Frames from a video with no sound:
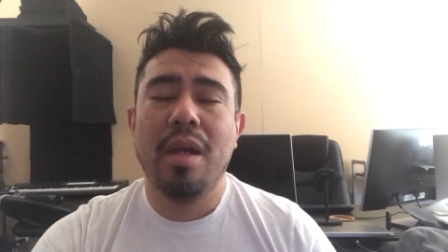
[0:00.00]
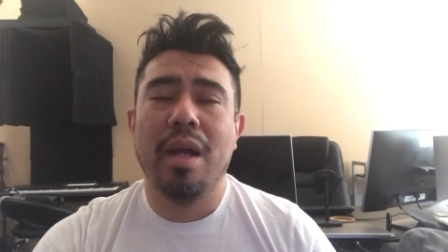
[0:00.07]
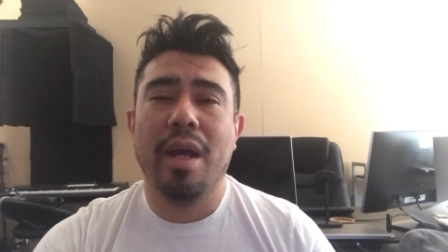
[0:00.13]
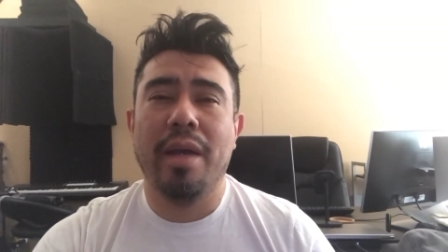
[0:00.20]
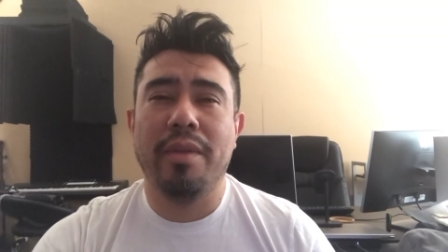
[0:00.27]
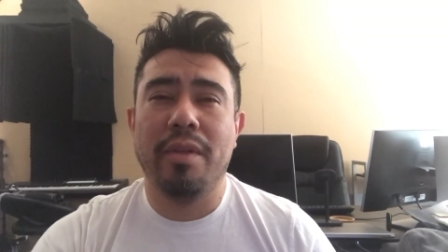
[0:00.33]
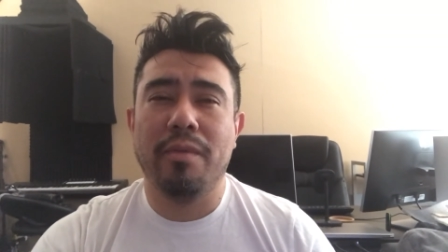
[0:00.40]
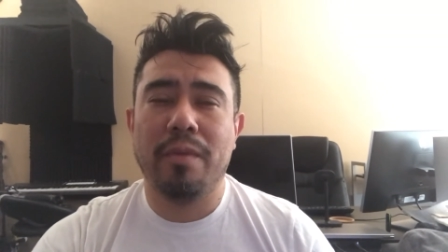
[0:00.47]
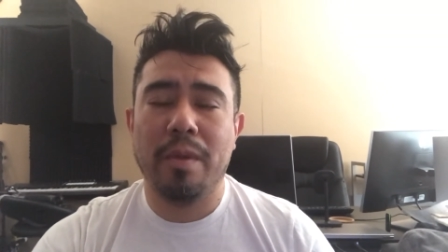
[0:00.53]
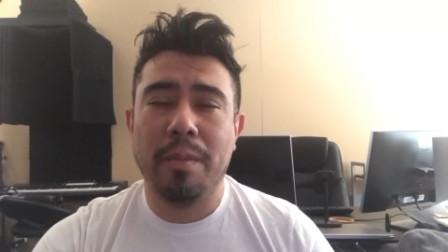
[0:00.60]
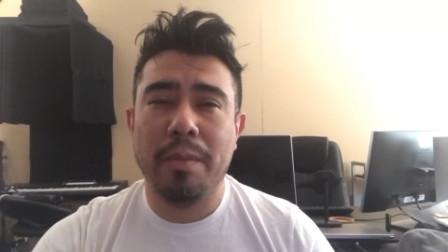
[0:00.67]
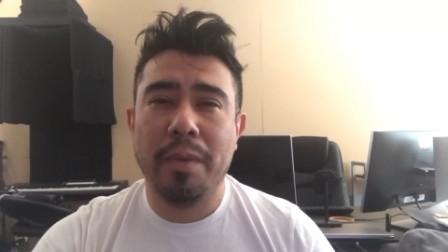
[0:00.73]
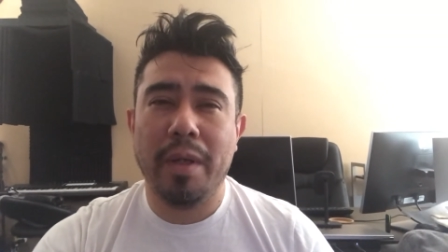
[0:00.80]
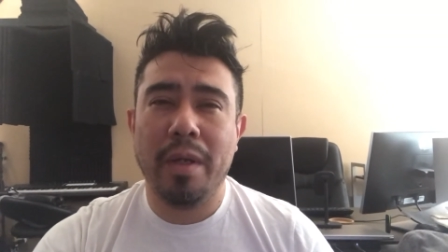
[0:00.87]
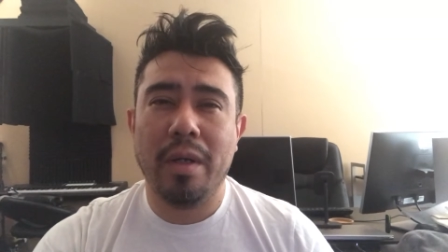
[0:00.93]
and then from
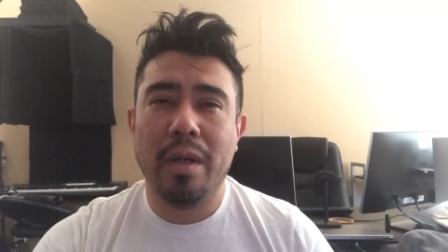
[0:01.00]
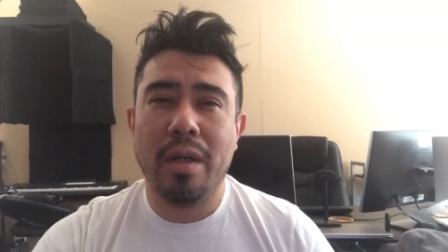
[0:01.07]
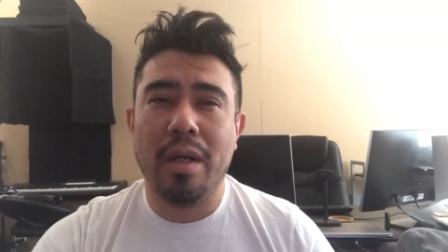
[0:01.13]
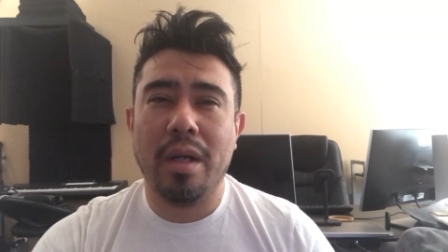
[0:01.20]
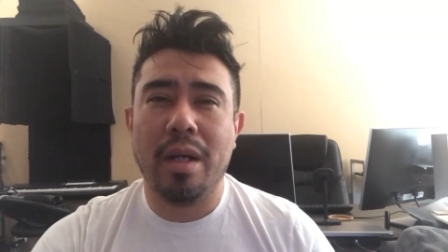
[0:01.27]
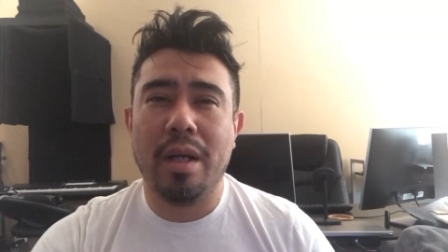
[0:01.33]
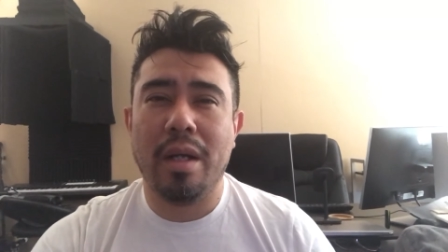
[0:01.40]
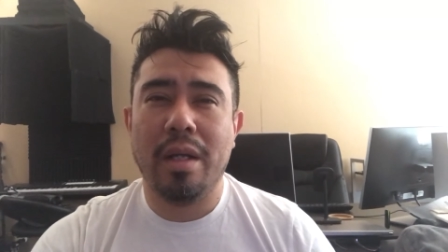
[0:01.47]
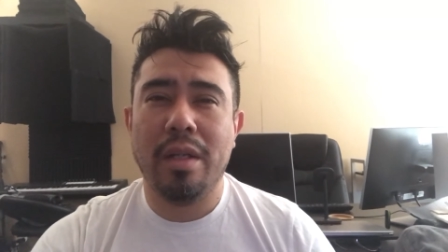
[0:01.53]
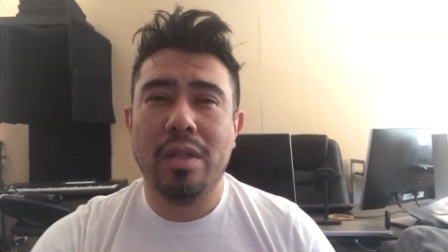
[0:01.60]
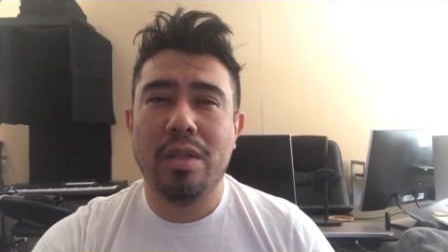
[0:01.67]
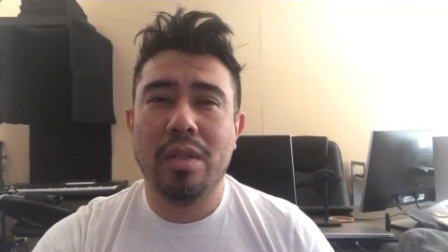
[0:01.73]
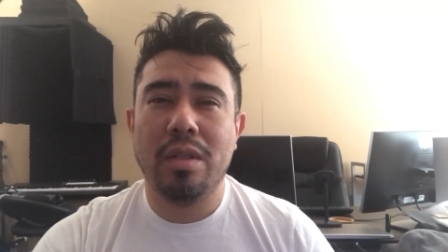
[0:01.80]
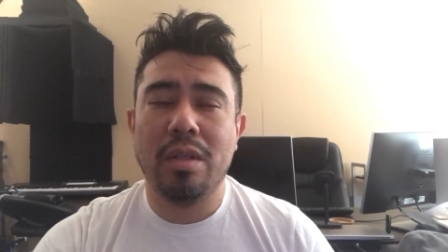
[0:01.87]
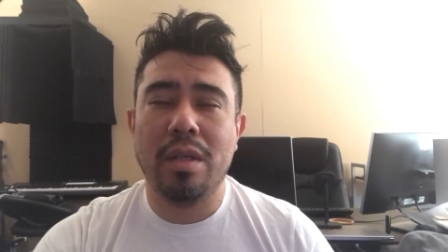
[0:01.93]
there, uh, I,
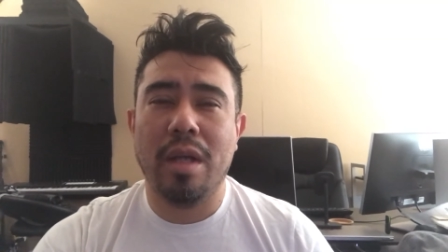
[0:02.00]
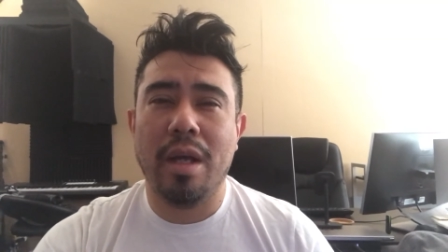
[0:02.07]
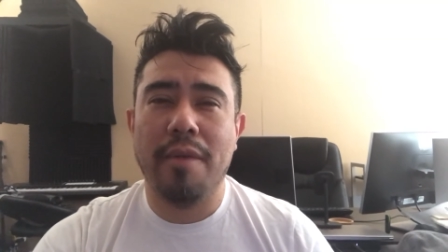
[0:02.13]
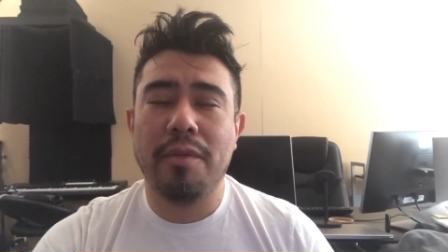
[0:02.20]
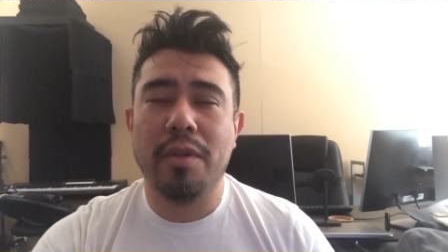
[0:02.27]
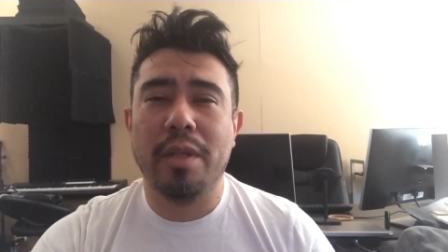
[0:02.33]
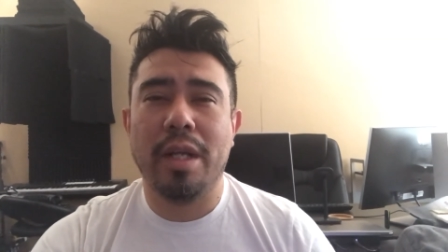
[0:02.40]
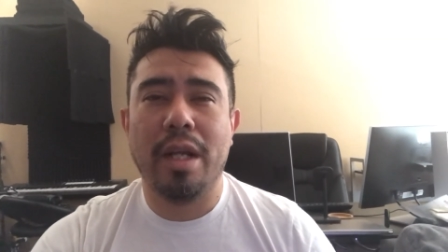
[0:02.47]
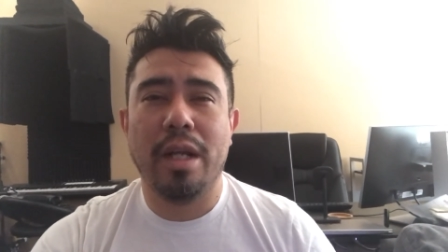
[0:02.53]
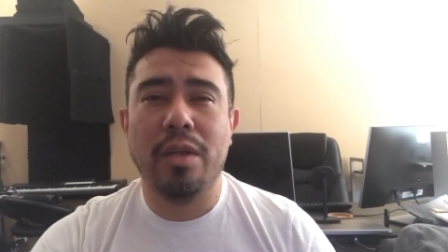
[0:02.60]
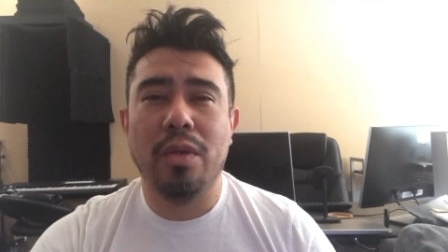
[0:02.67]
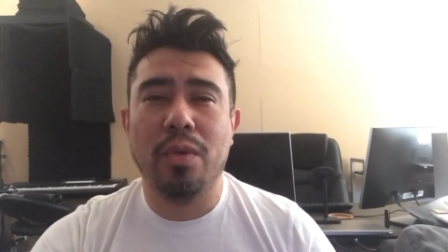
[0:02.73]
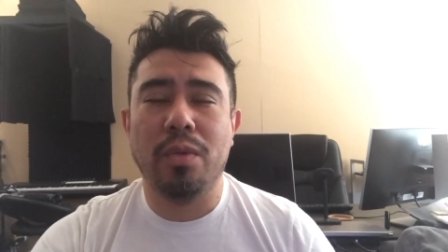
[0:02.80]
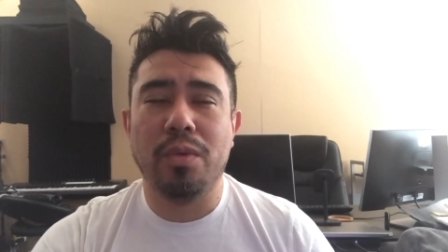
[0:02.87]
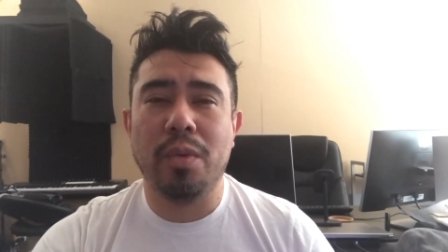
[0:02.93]
after that I
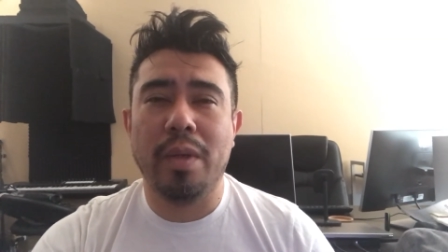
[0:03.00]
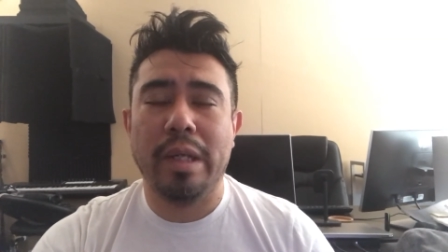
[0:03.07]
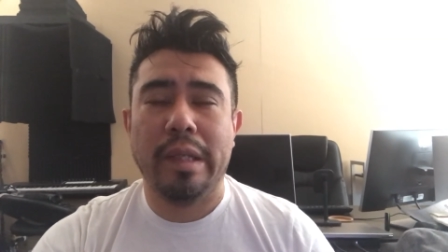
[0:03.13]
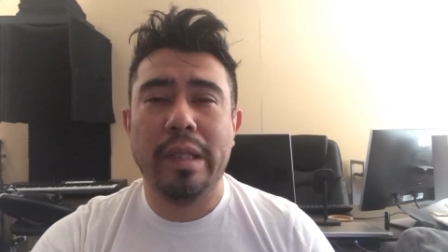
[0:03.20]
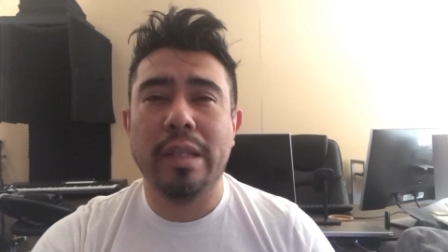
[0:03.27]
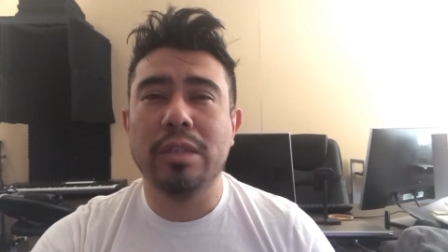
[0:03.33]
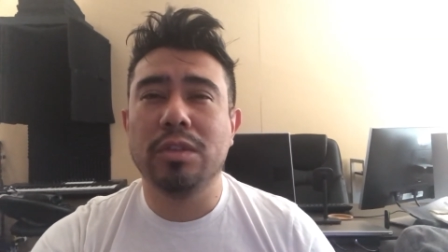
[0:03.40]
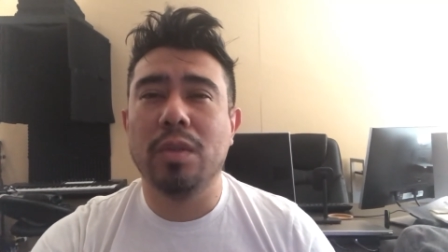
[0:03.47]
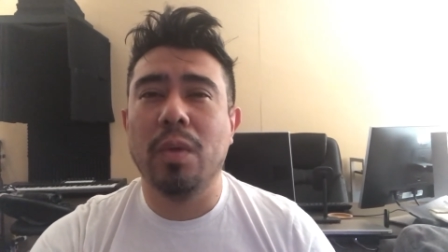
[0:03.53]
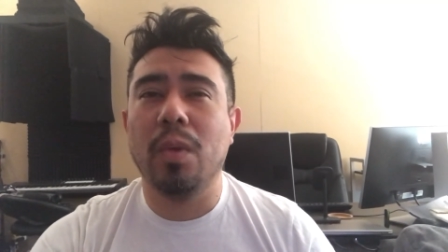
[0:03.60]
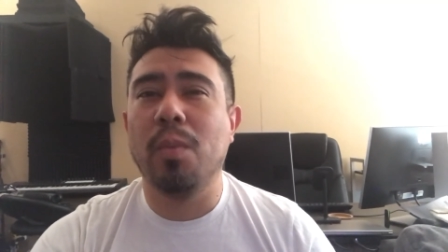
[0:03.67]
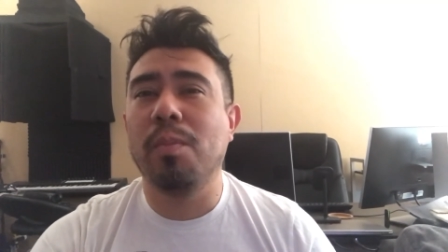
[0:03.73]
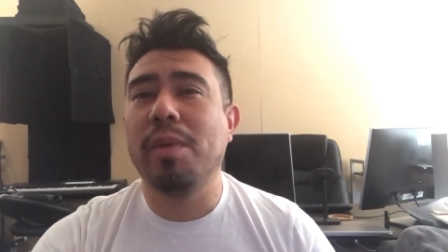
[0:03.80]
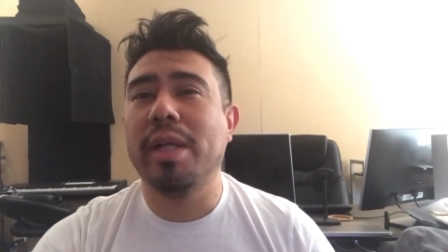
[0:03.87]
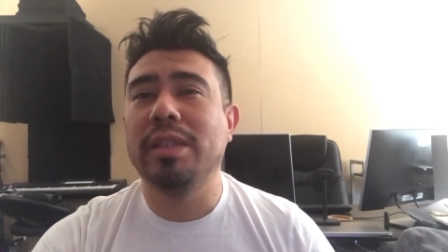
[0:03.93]
don't do anything, so
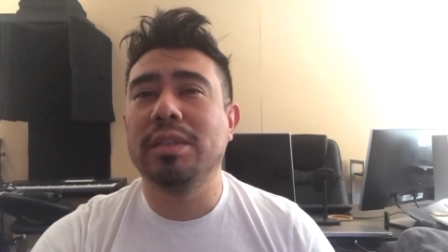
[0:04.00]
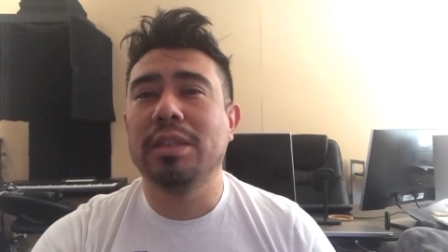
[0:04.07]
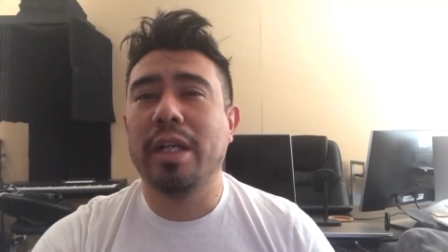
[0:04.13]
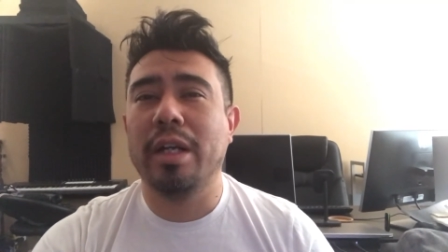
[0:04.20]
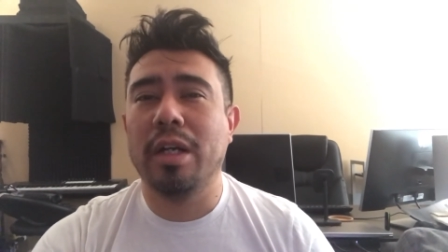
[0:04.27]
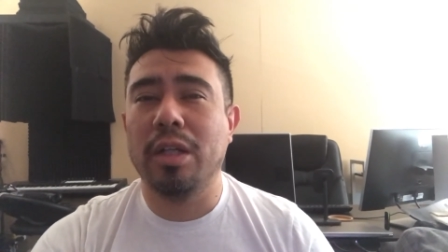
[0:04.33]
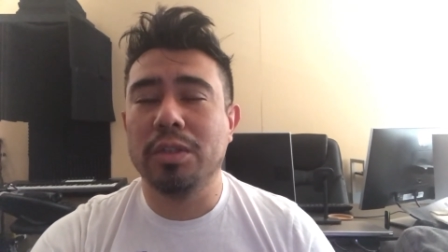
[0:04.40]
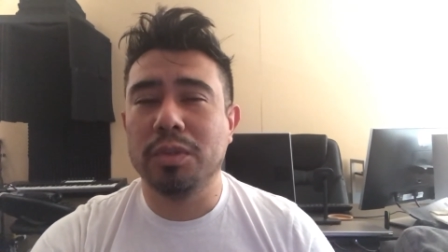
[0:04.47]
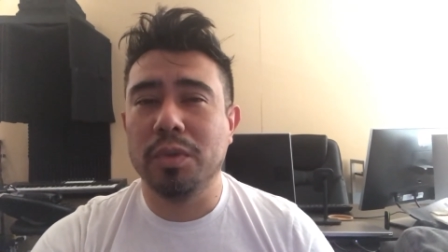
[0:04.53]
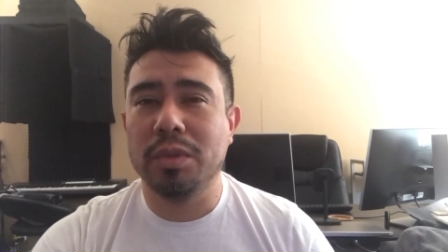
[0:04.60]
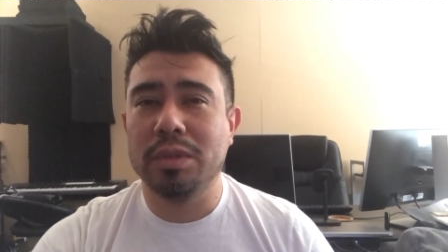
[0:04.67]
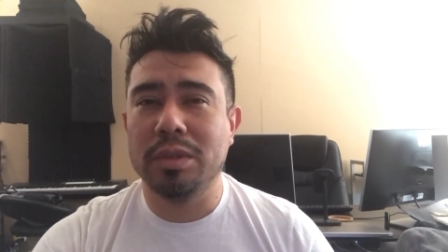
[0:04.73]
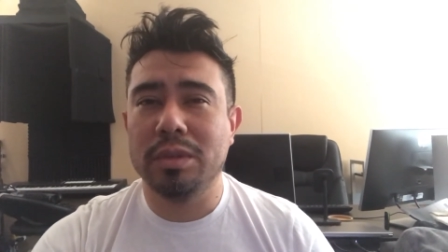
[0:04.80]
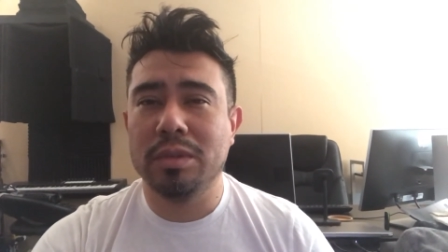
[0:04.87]
my side hustle is